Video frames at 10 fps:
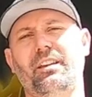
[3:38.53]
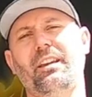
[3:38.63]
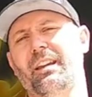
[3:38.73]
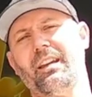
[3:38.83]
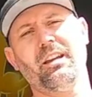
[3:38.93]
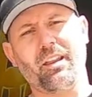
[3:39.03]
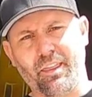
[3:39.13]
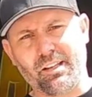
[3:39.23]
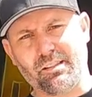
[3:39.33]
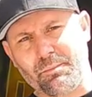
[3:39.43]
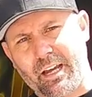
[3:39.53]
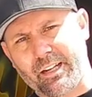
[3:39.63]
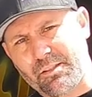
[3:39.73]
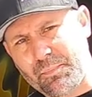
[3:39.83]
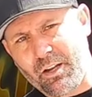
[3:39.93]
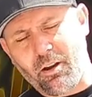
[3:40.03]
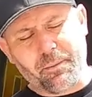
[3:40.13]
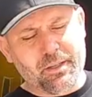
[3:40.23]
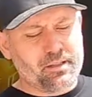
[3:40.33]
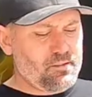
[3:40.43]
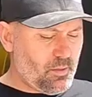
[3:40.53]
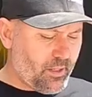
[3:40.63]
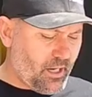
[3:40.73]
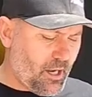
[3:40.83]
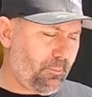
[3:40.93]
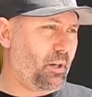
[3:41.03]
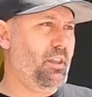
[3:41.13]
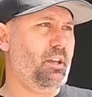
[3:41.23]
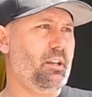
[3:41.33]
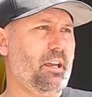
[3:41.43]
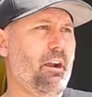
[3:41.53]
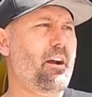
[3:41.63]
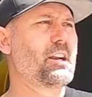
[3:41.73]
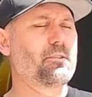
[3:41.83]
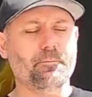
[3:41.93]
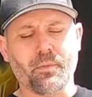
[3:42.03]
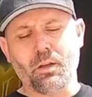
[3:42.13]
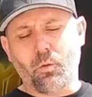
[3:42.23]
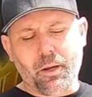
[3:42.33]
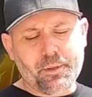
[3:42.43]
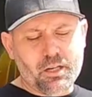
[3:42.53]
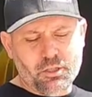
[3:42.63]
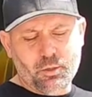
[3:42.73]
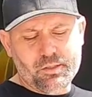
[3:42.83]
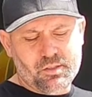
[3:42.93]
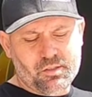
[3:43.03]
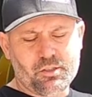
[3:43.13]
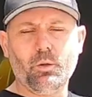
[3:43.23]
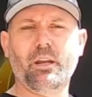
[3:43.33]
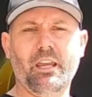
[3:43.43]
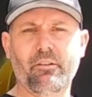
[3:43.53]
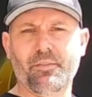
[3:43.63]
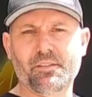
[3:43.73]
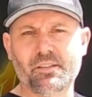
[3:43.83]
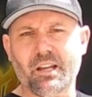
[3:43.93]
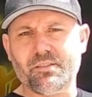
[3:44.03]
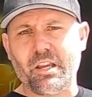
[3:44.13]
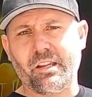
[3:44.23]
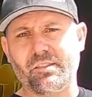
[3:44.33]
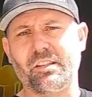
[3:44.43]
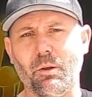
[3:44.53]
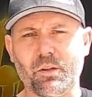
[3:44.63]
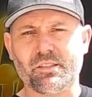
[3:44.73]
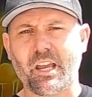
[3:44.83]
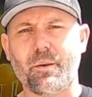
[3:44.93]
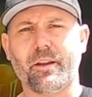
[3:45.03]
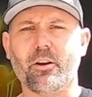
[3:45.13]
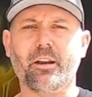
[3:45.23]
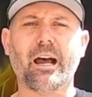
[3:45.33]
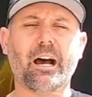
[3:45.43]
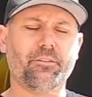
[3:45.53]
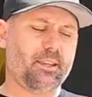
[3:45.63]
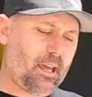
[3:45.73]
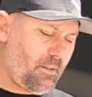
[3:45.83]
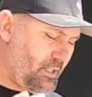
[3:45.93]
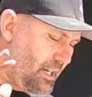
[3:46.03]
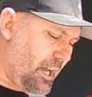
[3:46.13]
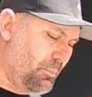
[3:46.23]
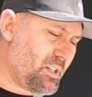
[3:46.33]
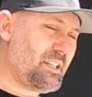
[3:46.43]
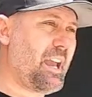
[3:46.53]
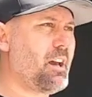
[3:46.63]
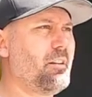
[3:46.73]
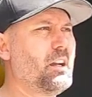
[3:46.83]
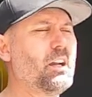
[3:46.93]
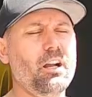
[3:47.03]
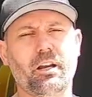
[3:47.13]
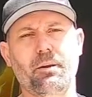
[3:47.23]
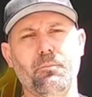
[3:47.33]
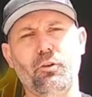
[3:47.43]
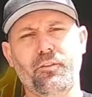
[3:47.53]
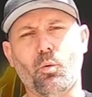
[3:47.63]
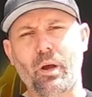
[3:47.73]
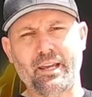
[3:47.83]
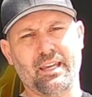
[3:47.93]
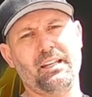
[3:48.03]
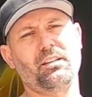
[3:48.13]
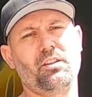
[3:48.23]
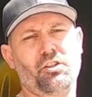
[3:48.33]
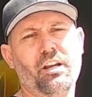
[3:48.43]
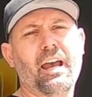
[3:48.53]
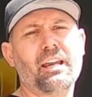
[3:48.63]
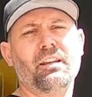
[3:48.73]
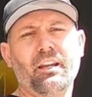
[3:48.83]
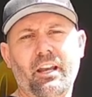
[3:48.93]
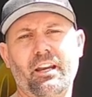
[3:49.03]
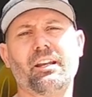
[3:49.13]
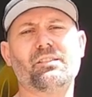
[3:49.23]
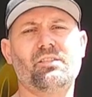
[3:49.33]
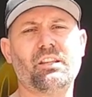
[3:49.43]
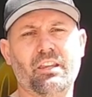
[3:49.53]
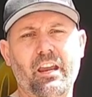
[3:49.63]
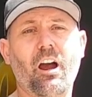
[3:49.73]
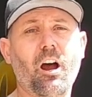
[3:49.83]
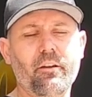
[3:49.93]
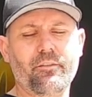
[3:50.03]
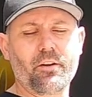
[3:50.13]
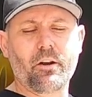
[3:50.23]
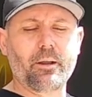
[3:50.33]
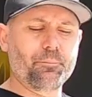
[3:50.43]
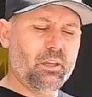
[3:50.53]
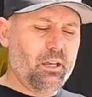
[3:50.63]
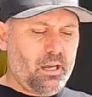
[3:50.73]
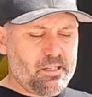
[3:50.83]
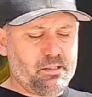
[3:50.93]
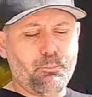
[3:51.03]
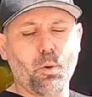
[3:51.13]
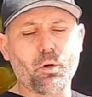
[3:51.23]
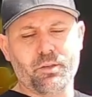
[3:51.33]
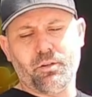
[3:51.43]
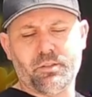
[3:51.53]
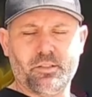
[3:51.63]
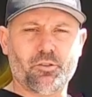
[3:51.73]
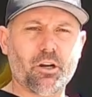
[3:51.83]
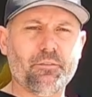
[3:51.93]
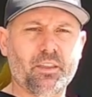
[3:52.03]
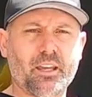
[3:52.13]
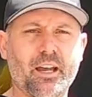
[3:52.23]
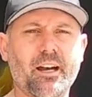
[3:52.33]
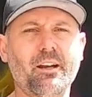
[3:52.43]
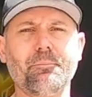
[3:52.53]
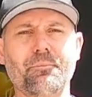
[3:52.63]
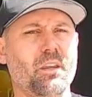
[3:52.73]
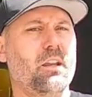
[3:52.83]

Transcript: see, there's some nuggets behind me, so I can't put in the garage. What I'm going to do is just do it here in the sun so you can see what's going on. After that, tape it down. I'm going to move it away into the shade and it can sit there overnight. It's important not to drive the car